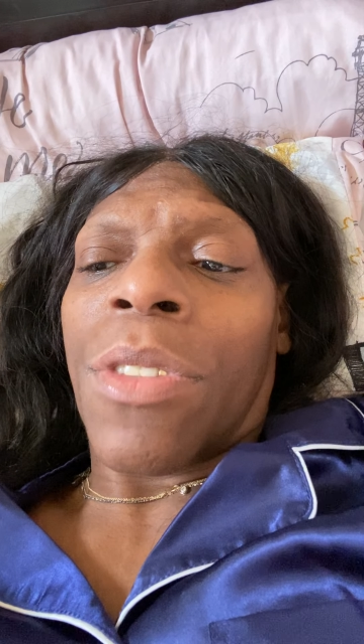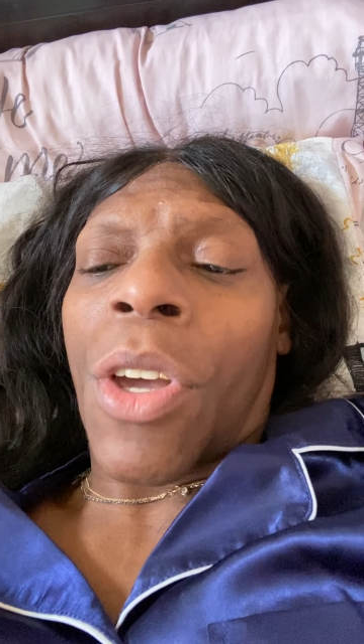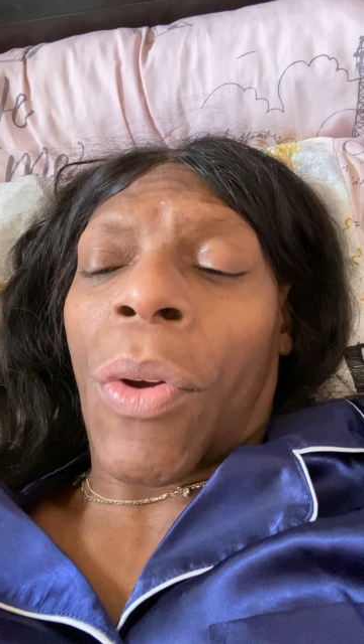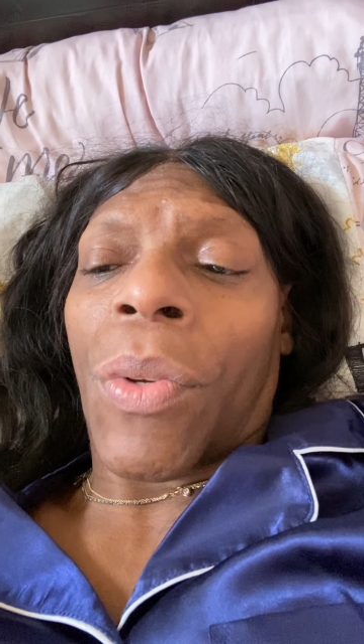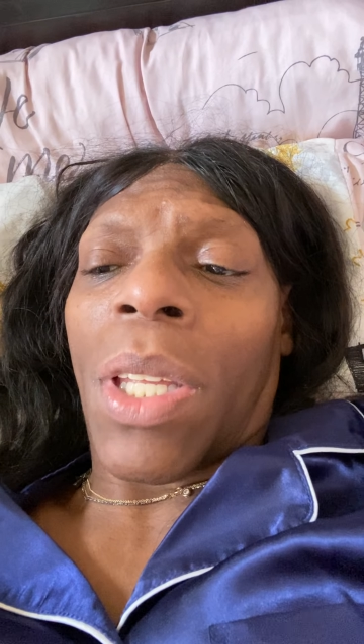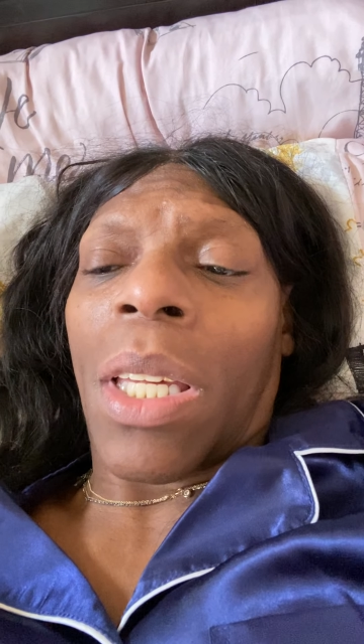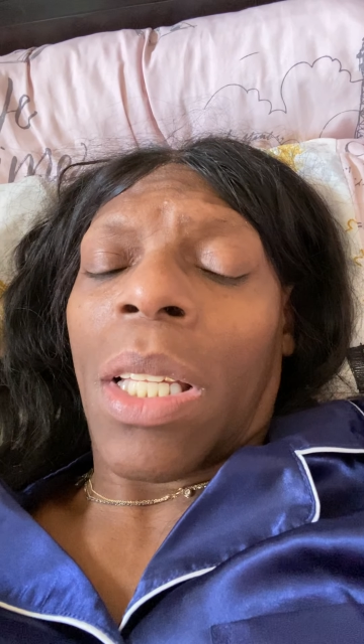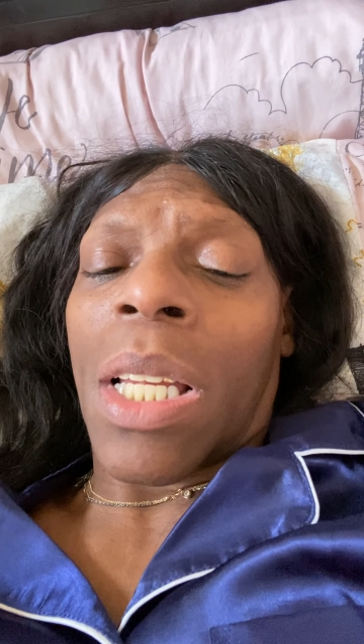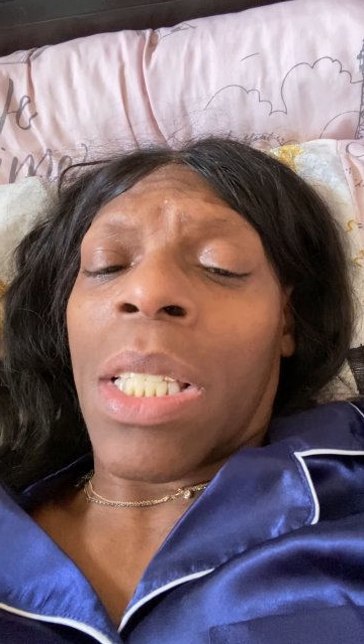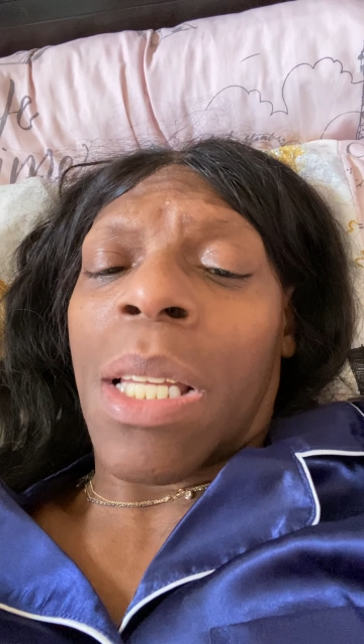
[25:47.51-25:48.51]
30.
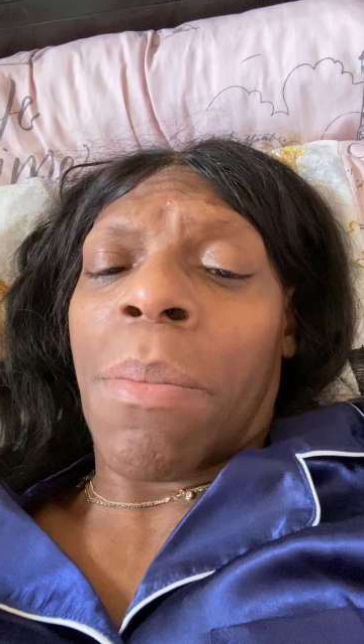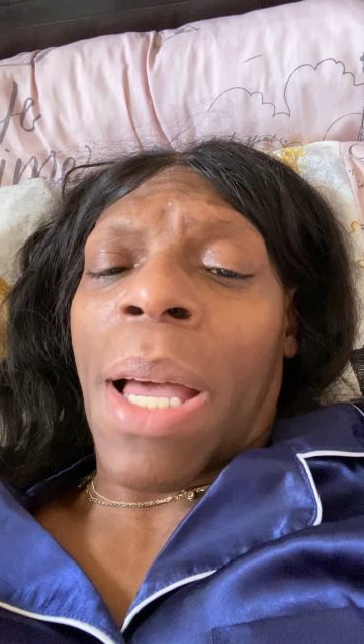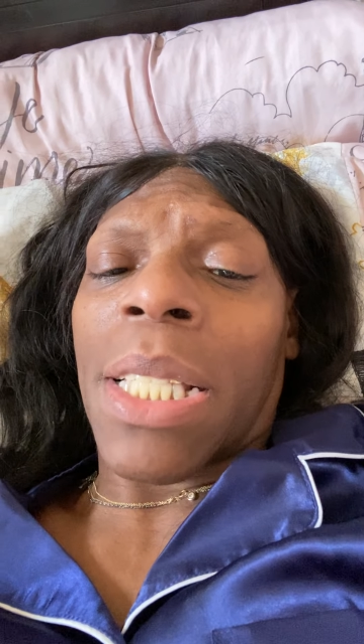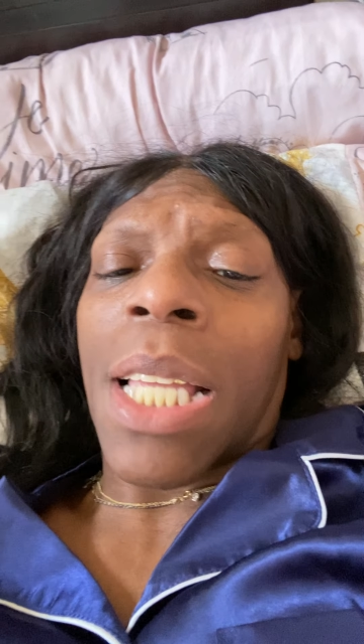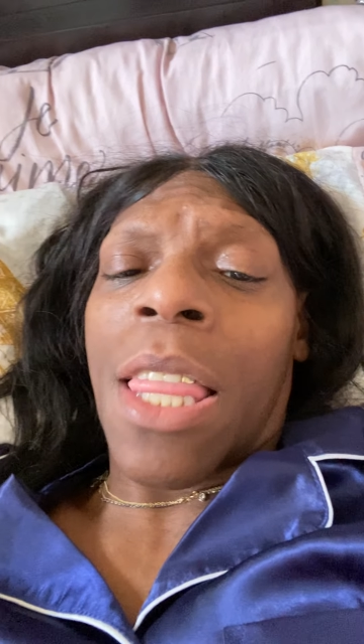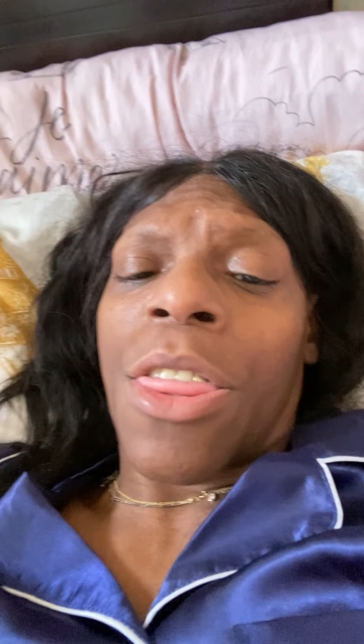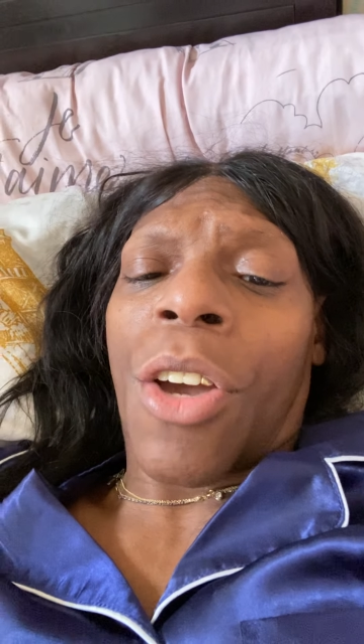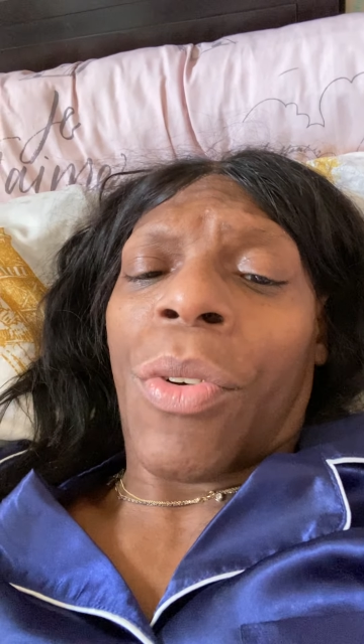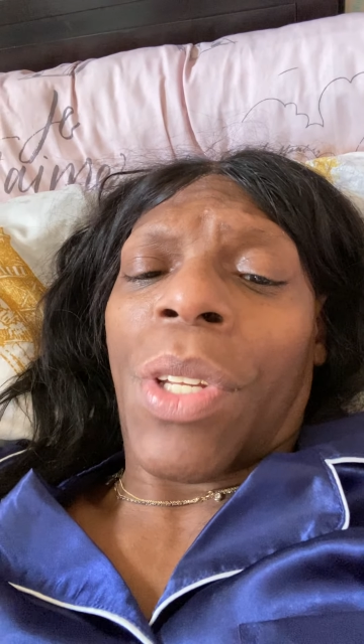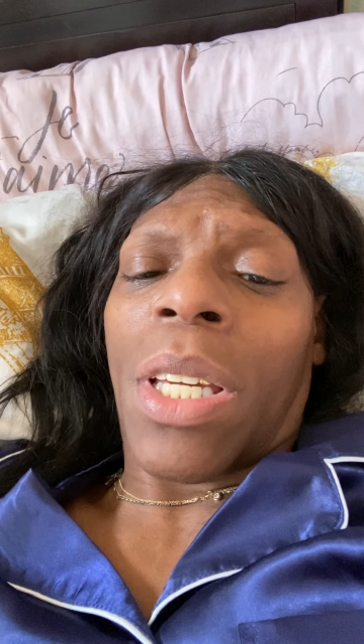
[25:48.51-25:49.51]
It said by
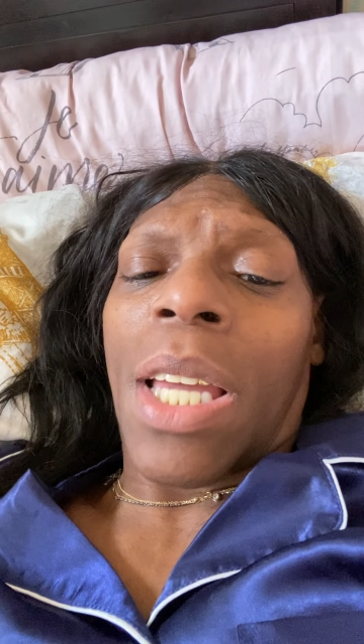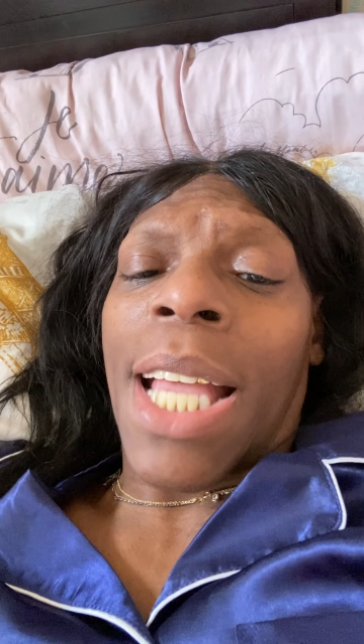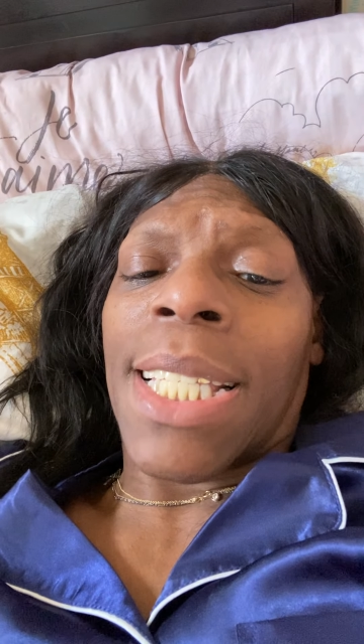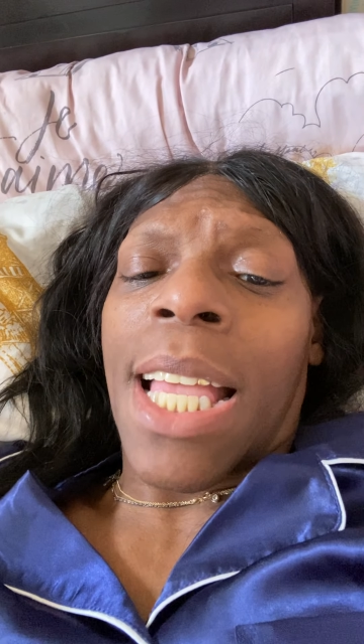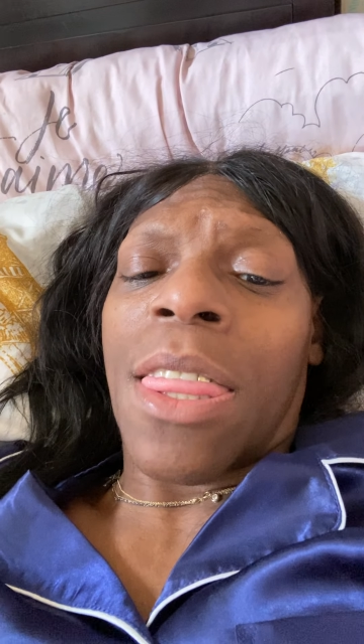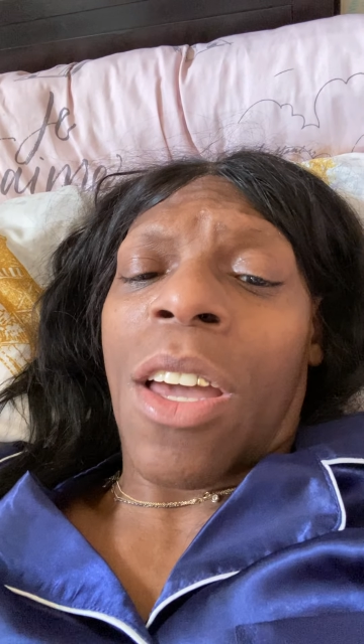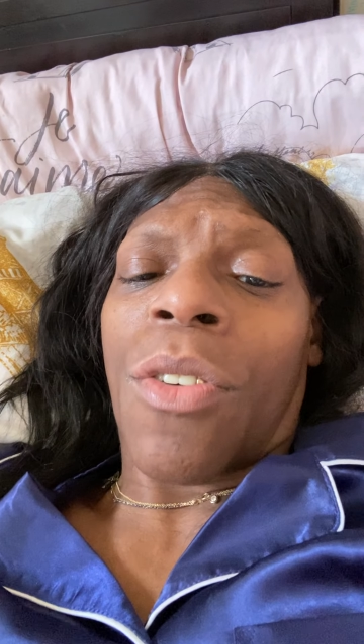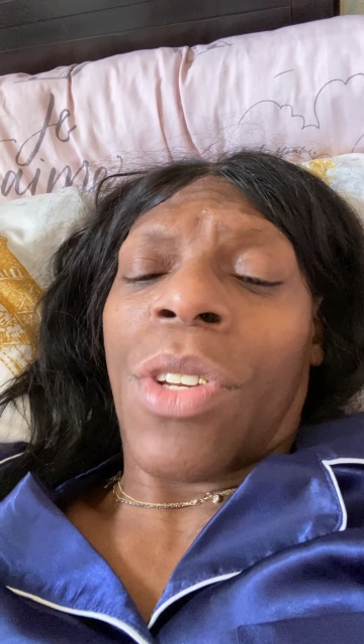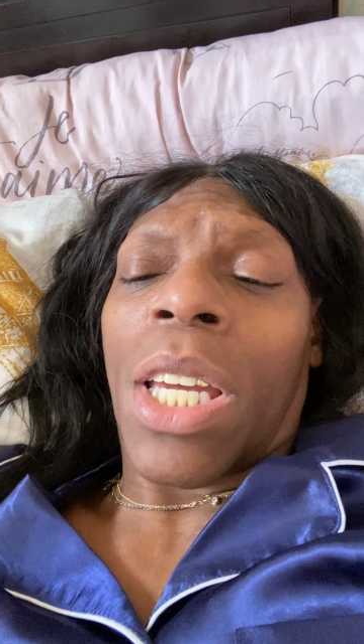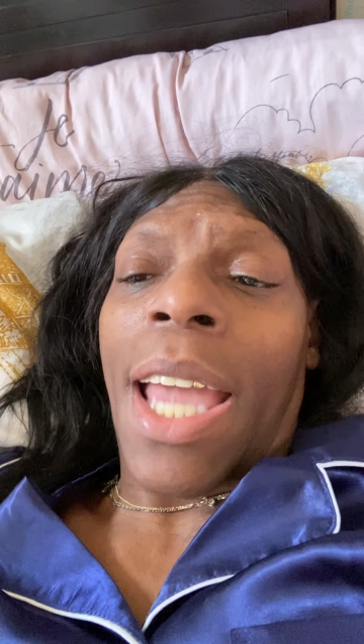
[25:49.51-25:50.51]
10.30, at
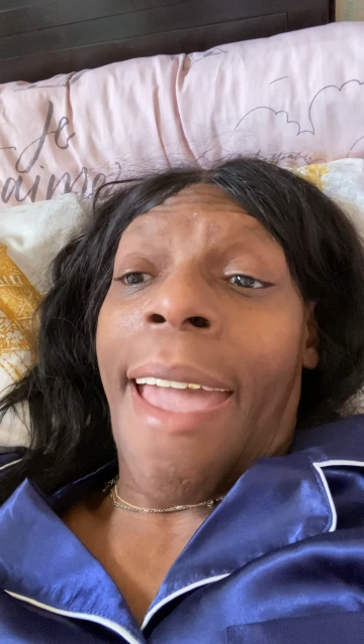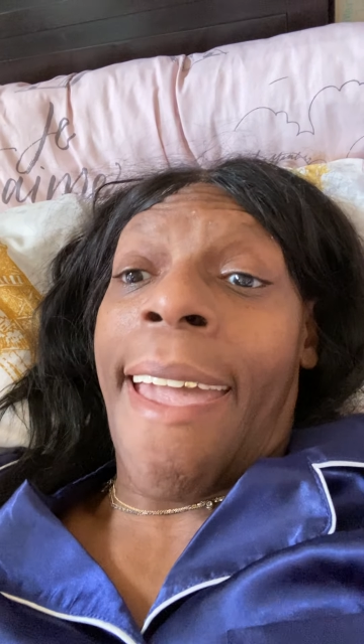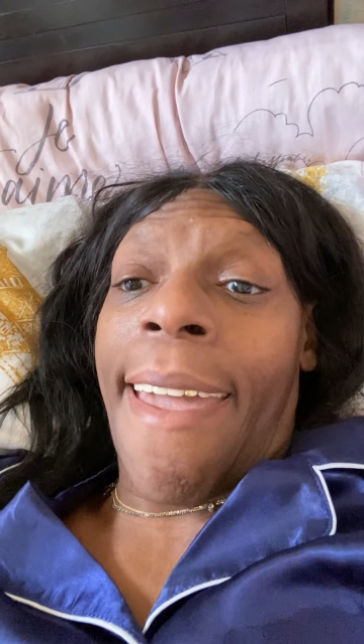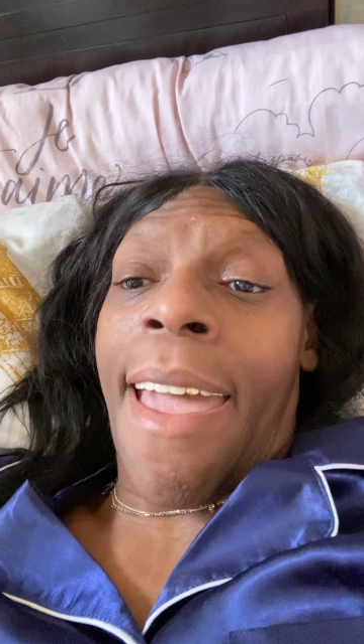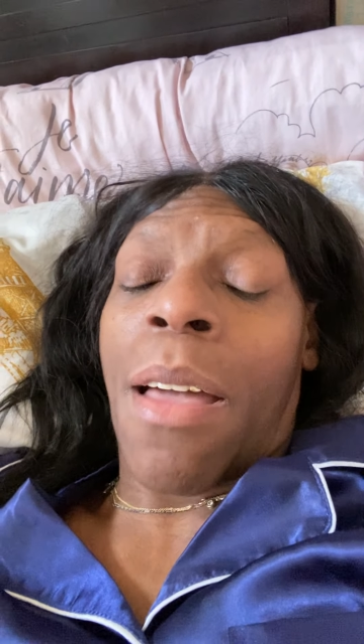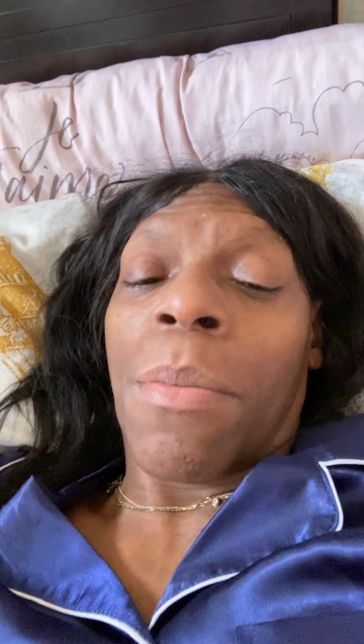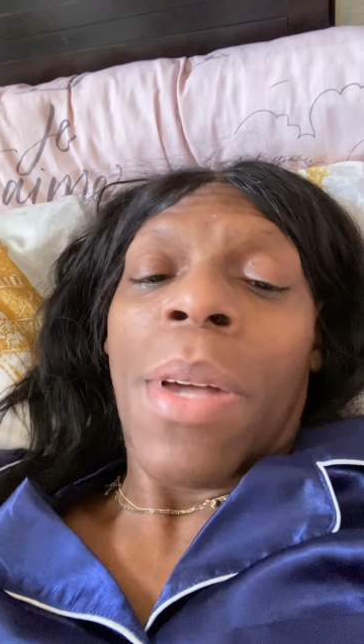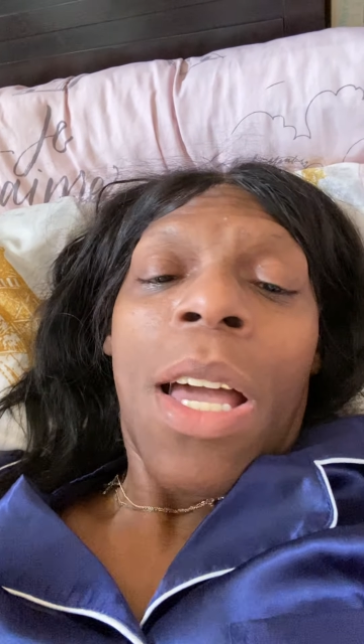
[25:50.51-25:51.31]
10.30 a.m.